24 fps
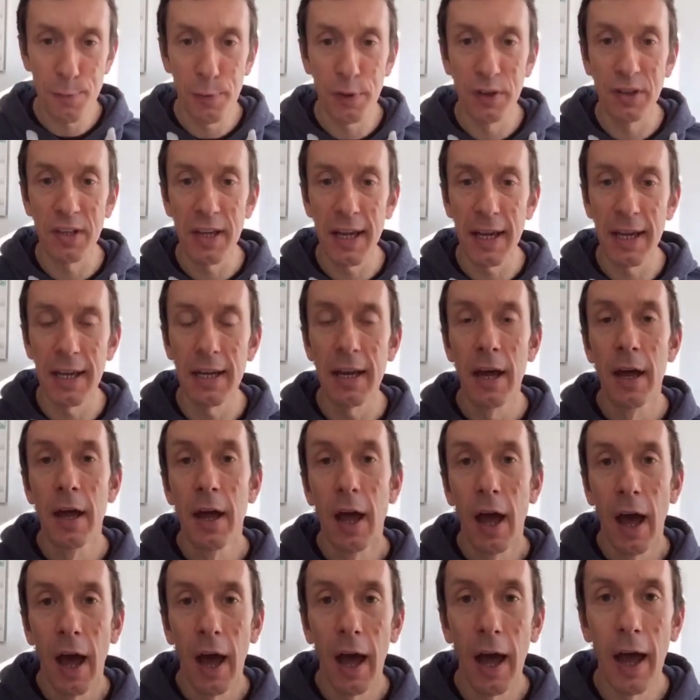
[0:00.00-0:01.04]
for Dean
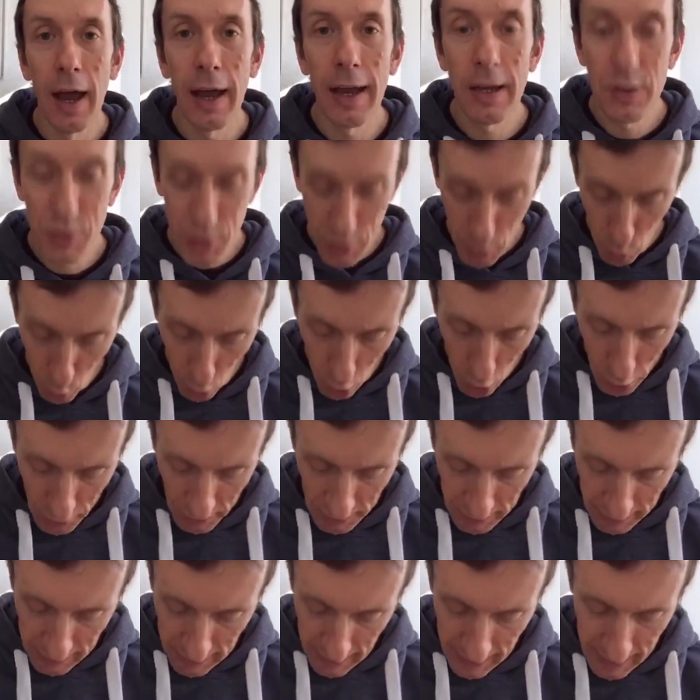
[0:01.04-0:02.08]
is you are
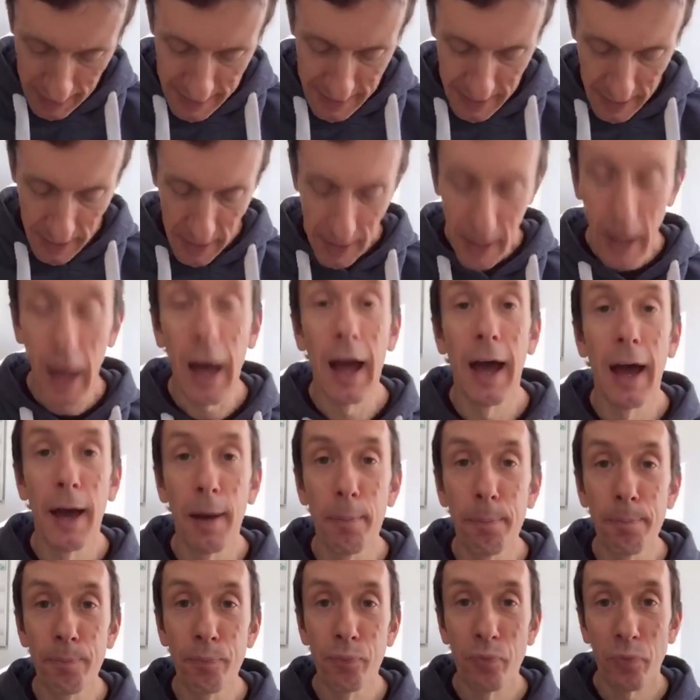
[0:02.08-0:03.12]
going to get
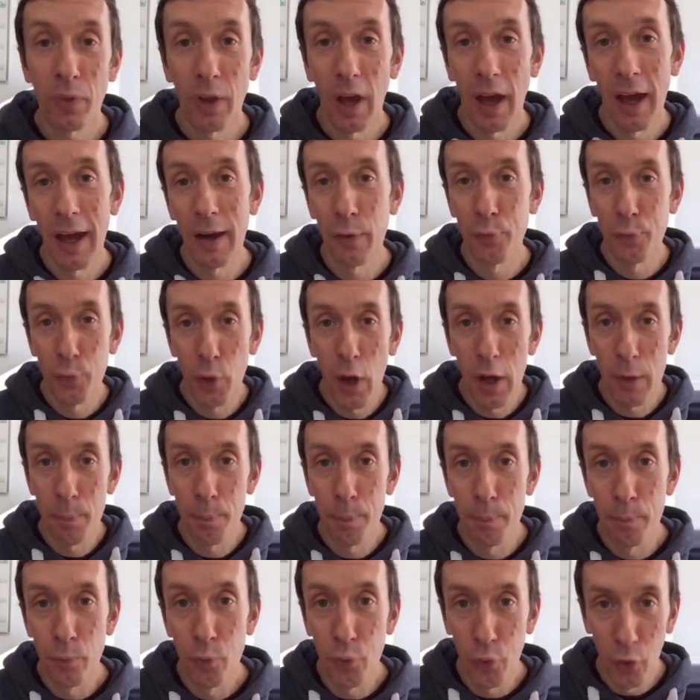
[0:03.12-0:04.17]

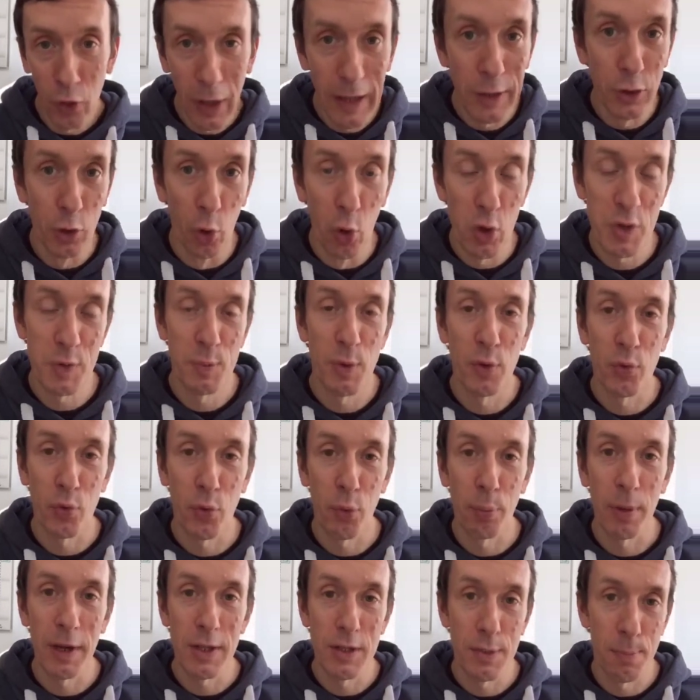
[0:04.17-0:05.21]
a full endorsement
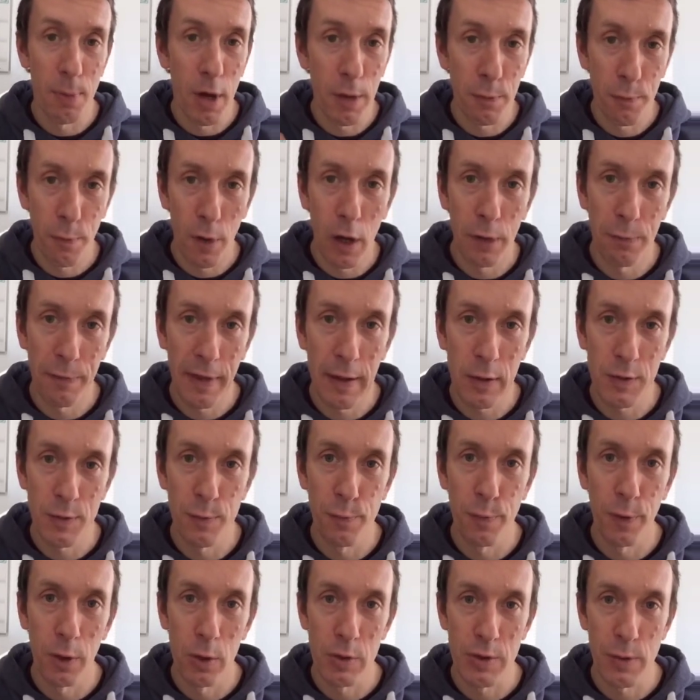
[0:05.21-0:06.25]
from me to my
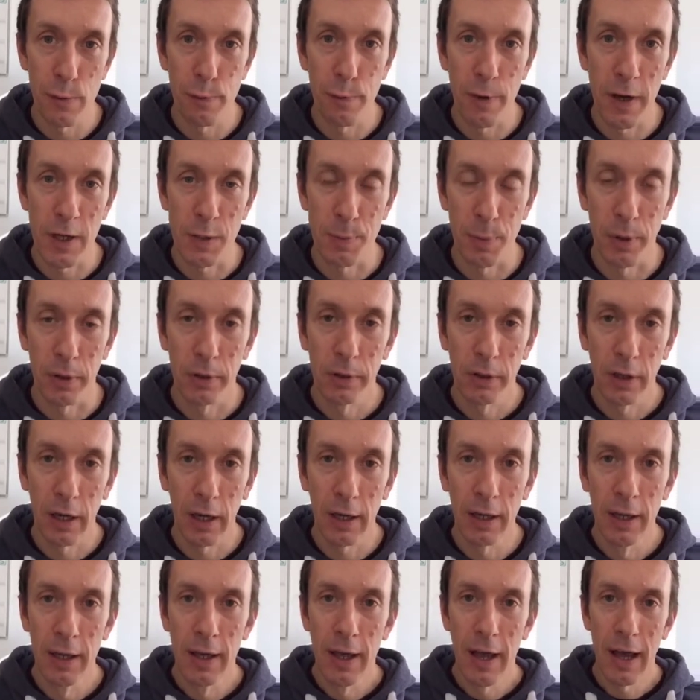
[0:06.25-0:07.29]
5,000 followers on Facebook,
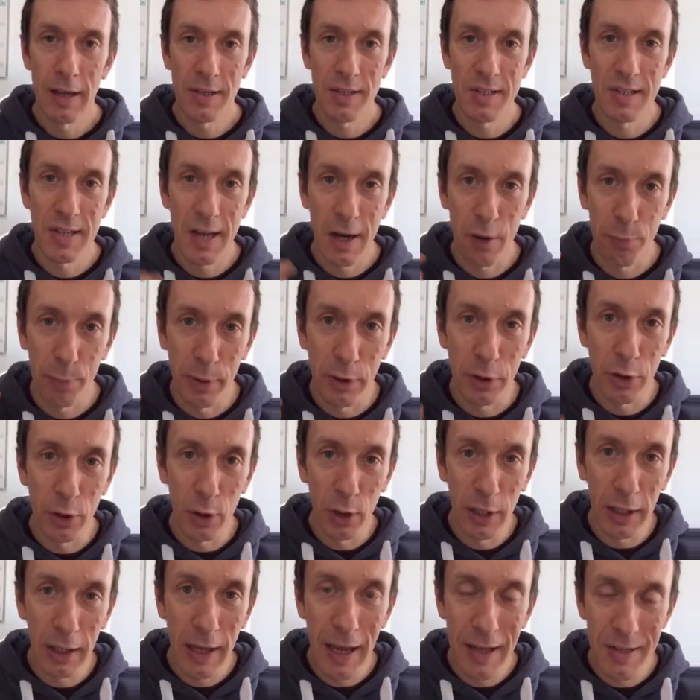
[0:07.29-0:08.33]
okay? As I said, I've been
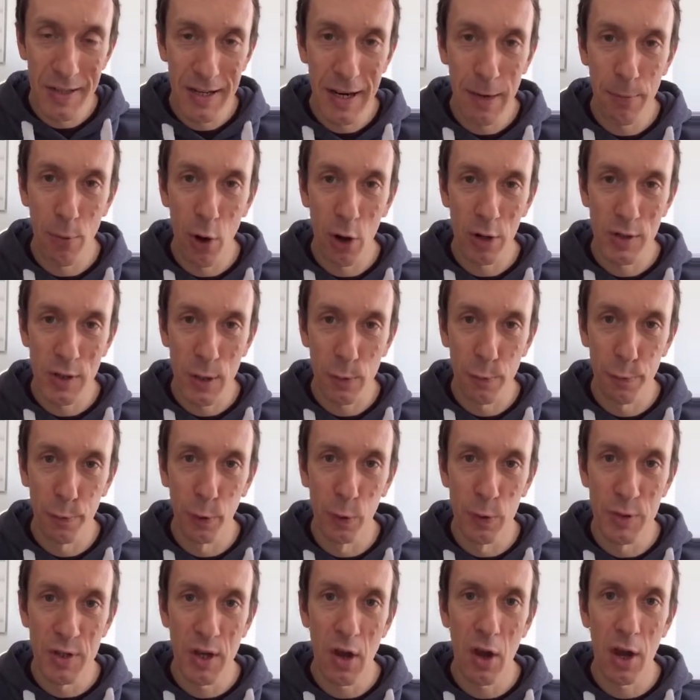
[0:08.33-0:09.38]
doing internet marketing
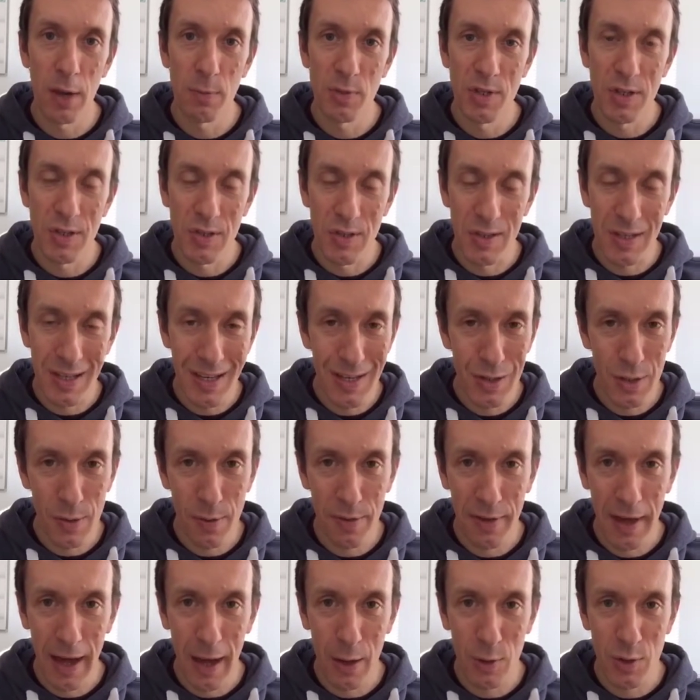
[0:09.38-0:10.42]
full-time since the year
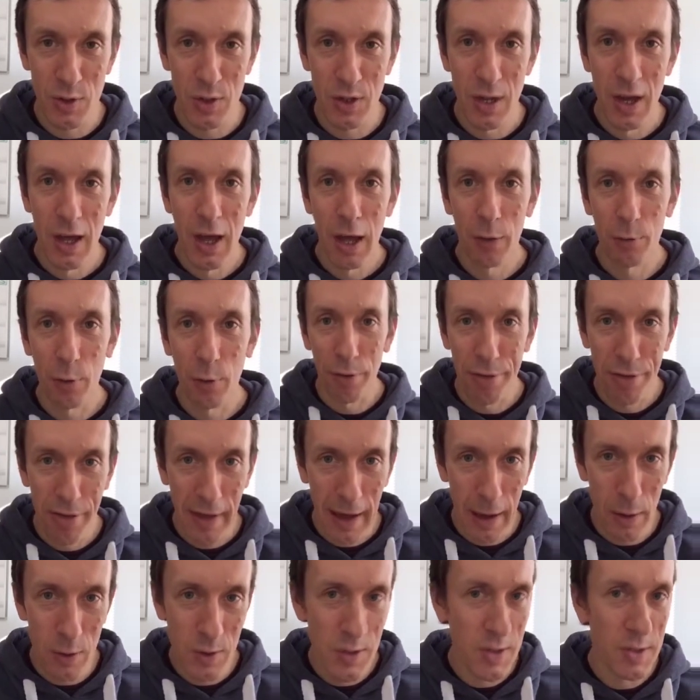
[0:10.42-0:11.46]
2000. I've
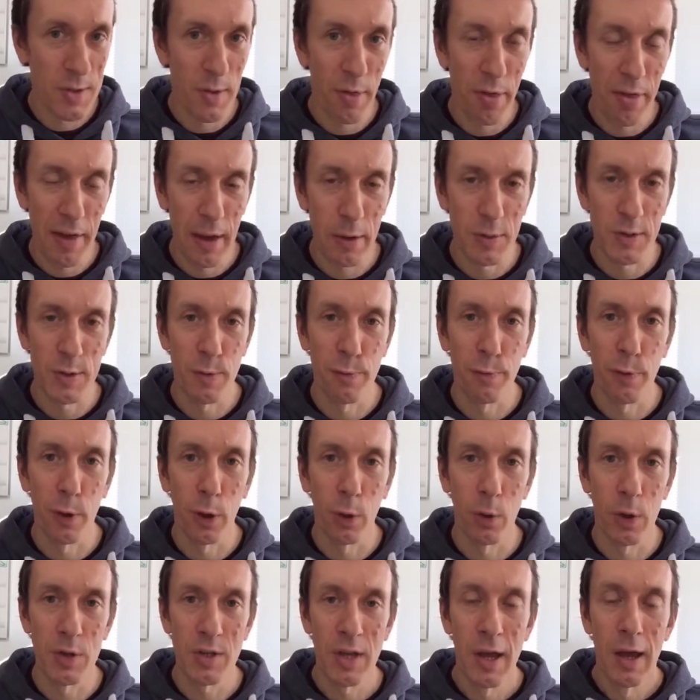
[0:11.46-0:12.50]
thousands and thousands of
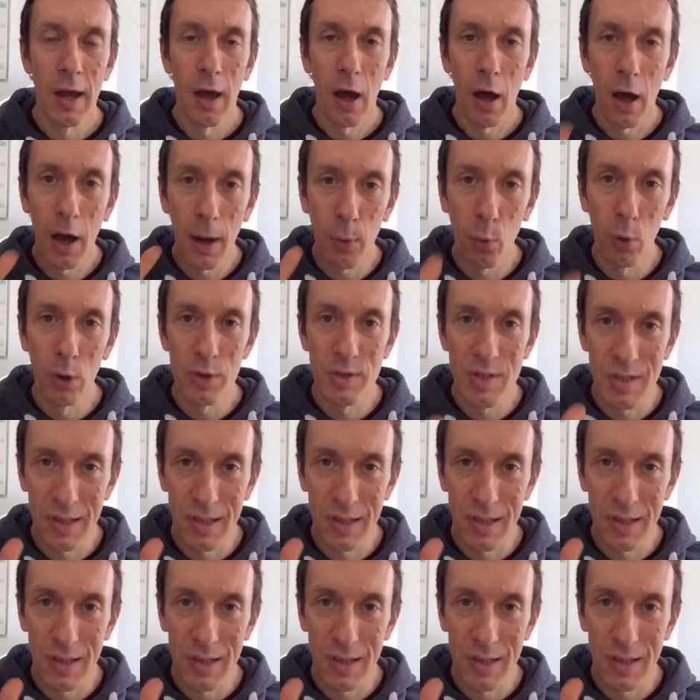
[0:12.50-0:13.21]
followers. I will